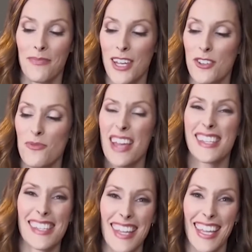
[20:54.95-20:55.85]
It
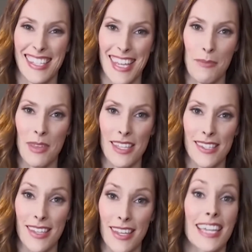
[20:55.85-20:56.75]
dresses like it's A, B, and
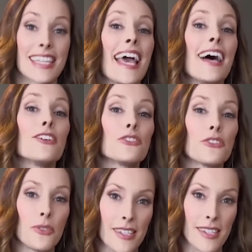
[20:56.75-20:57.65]
C. It tells
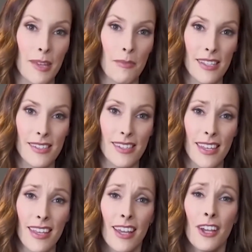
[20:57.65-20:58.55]
you it's A, B, and C.